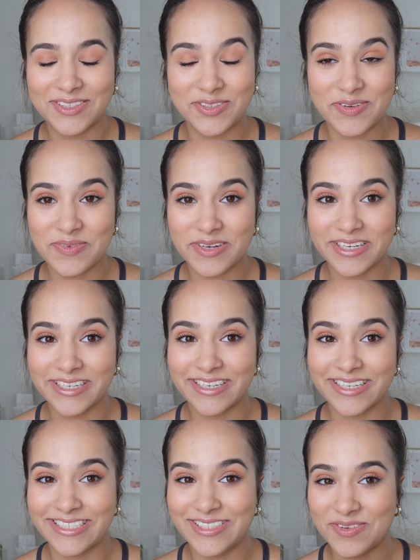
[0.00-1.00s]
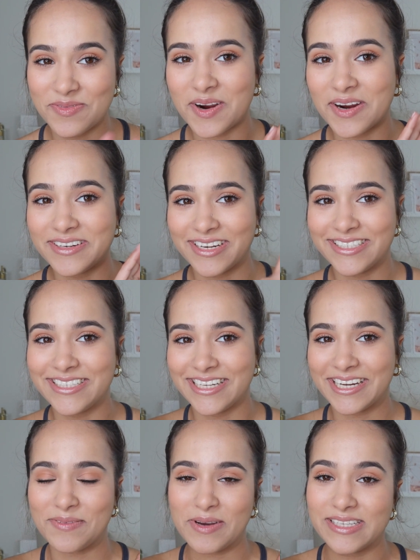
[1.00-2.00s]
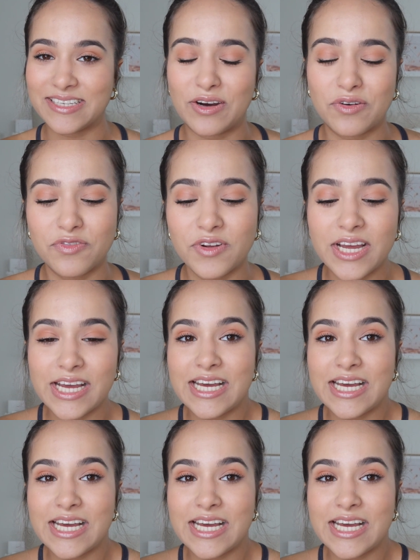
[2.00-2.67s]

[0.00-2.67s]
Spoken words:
it's super hard not to look at myself,